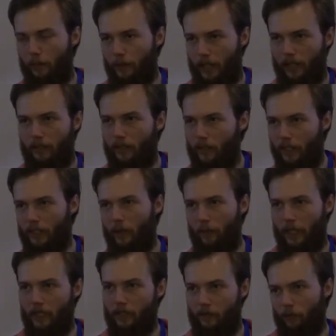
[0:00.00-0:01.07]
update the
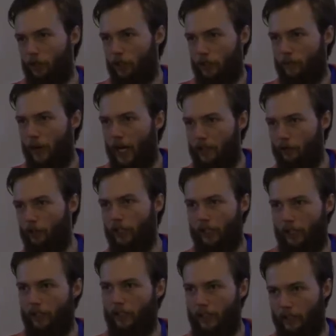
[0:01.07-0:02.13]
database, which is binary
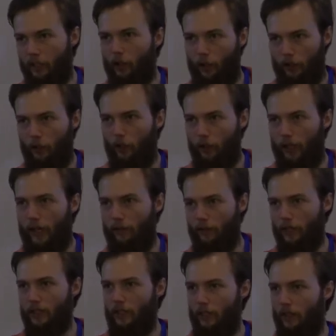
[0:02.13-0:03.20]
in Git, on on
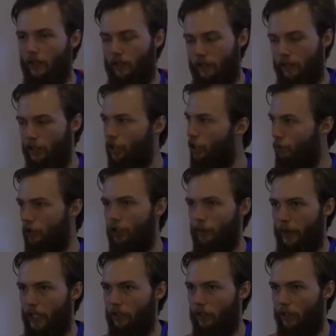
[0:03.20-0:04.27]
every single addition which
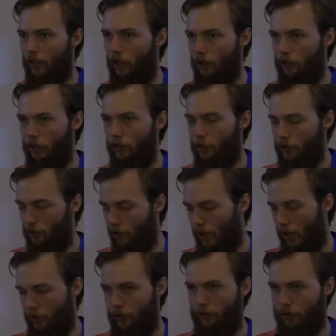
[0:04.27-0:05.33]
you make to the code. It also
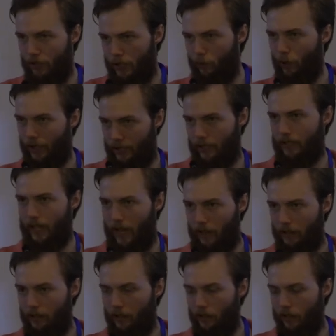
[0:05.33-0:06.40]
allows you to see what
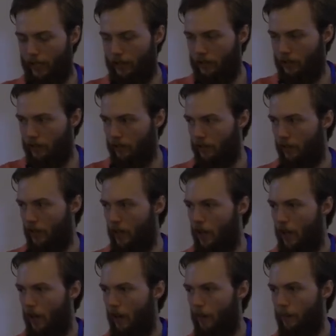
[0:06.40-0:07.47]
exactly you edited.
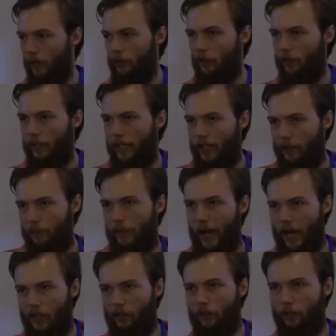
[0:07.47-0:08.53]
Uh, but to get
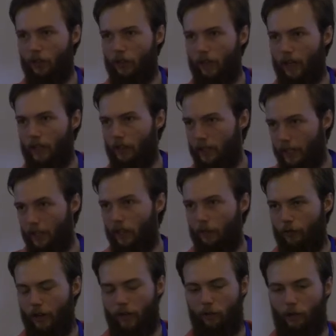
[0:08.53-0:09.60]
back to your like legal
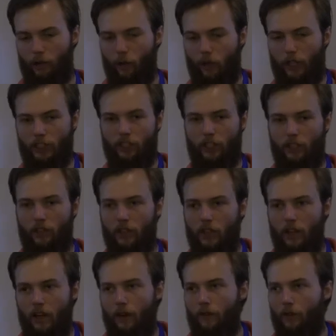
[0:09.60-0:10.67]
framework question,
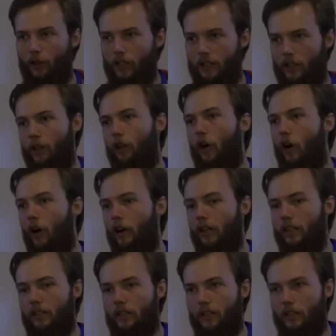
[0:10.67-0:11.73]
of course the law
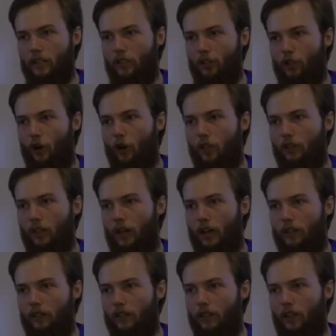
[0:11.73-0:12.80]
is is not
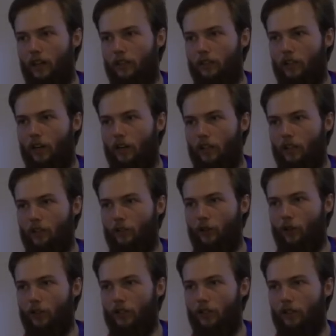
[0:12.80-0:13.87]
under under our
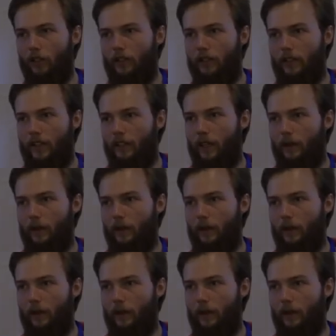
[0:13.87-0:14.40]
control. So the the